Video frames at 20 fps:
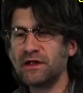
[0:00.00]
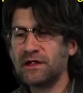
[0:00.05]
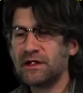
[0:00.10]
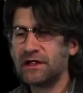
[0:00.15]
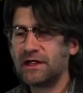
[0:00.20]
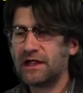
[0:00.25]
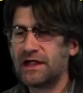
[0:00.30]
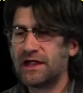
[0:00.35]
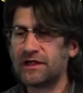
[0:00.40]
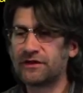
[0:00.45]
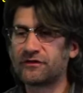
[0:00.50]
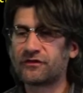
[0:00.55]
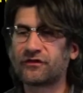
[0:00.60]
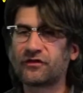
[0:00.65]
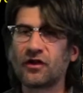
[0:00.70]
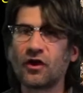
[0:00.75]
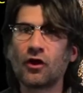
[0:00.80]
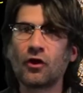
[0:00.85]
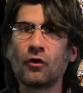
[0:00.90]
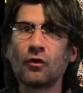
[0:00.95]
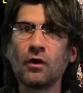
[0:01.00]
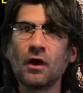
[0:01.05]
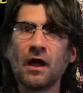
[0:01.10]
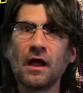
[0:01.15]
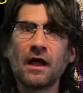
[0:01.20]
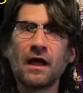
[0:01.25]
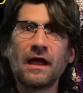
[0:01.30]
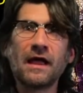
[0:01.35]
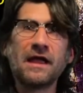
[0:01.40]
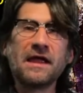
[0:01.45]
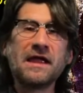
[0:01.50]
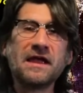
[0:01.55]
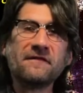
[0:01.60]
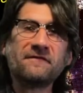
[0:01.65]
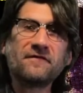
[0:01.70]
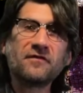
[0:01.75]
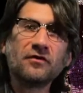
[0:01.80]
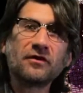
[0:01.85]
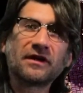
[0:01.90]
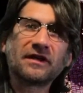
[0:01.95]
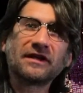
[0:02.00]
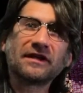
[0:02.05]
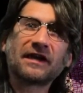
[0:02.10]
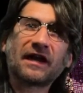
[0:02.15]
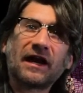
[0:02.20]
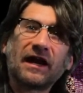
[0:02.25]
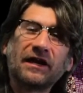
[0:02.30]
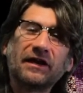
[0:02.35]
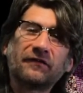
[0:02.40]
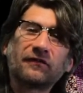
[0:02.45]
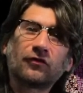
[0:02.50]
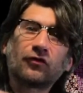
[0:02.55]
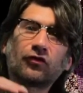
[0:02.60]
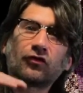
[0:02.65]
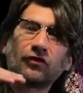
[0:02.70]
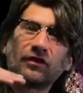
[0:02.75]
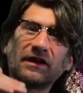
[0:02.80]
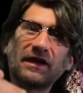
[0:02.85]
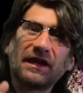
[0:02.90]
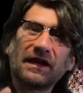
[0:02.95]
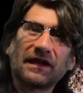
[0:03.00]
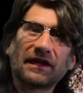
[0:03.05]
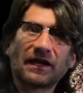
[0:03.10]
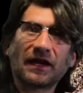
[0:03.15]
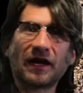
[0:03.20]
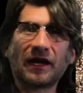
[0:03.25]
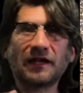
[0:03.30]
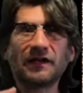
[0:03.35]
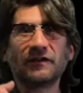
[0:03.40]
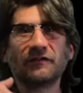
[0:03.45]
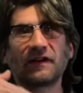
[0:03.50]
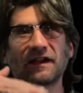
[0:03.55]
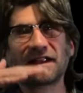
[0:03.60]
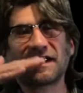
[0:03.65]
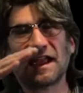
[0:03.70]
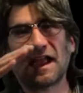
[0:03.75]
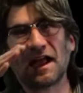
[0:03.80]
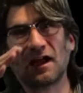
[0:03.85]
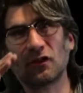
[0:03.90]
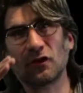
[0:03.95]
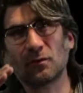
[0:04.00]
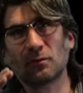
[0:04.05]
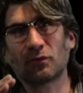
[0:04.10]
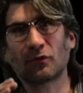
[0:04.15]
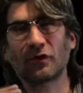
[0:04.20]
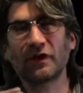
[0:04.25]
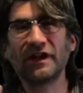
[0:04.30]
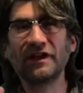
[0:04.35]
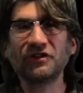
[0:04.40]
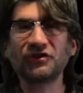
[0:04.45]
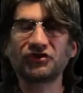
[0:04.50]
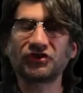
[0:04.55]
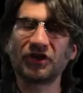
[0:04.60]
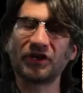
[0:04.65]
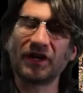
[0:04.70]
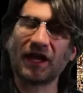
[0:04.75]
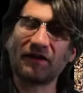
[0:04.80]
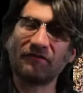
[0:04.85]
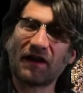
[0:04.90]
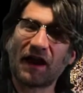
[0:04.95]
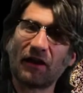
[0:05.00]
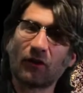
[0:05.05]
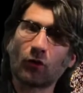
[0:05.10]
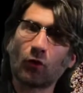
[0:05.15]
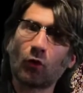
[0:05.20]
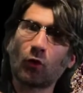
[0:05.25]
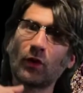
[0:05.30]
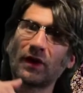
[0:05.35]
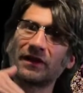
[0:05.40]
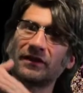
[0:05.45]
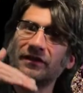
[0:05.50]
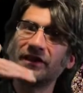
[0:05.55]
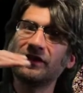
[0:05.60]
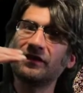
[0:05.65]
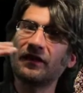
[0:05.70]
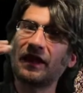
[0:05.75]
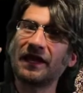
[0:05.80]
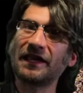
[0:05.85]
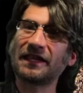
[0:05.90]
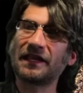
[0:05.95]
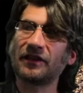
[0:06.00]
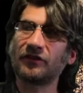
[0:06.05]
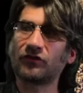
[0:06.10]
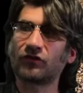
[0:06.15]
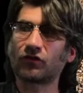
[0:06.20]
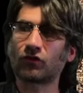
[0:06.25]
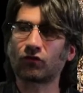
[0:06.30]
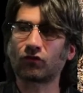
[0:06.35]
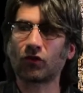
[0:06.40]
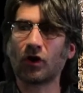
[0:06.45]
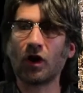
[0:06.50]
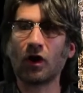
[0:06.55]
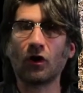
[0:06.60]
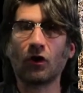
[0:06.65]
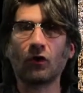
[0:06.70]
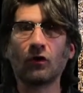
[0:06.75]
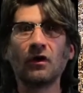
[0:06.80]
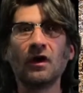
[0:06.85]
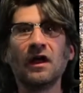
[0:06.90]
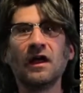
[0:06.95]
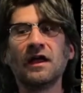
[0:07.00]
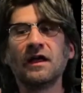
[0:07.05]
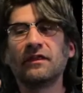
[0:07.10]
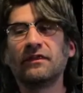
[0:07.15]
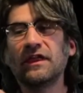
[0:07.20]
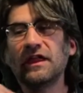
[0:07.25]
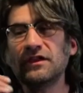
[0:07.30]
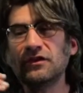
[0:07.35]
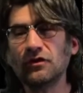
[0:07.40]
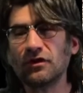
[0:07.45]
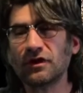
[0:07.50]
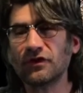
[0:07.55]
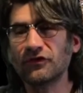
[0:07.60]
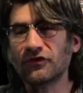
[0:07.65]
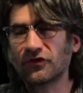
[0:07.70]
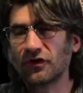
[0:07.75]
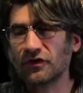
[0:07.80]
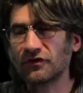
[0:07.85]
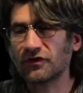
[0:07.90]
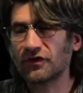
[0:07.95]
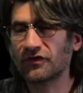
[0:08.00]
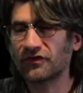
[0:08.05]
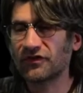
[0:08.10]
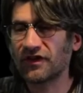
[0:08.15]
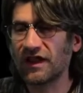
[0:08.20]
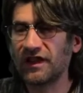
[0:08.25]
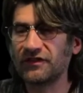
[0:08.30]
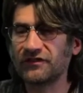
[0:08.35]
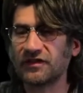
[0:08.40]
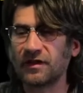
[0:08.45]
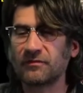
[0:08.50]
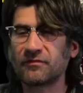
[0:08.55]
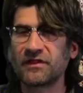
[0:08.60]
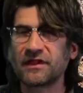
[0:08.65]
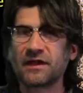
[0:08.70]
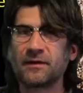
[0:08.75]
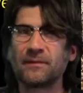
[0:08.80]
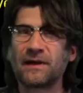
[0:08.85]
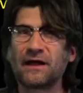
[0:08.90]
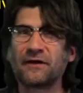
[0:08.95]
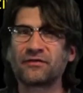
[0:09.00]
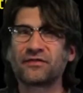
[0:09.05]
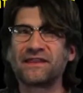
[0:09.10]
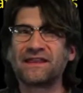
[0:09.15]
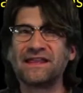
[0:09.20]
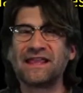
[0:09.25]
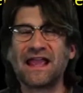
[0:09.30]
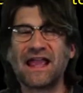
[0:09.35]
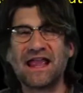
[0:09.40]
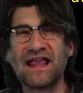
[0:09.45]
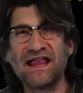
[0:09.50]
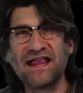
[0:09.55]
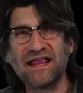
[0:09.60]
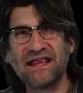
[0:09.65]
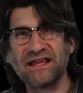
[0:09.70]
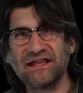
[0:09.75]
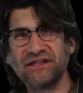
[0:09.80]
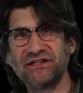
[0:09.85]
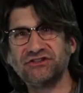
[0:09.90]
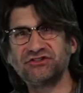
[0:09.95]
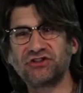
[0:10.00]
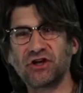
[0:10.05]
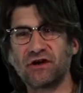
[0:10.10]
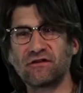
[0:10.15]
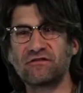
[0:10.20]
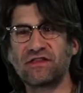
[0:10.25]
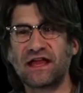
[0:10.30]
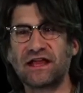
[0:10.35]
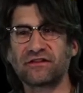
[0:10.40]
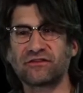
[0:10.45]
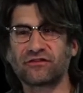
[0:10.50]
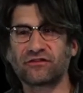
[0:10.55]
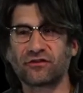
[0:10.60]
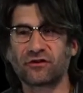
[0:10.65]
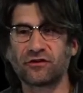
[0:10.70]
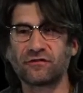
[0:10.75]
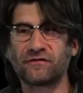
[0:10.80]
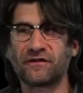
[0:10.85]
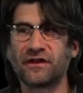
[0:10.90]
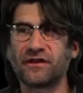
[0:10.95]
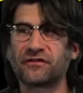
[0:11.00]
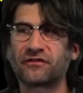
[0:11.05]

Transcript: And so if you can kind of create kind of a calibration of how quickly lichens grow, then you can start to say something about the age of that surface.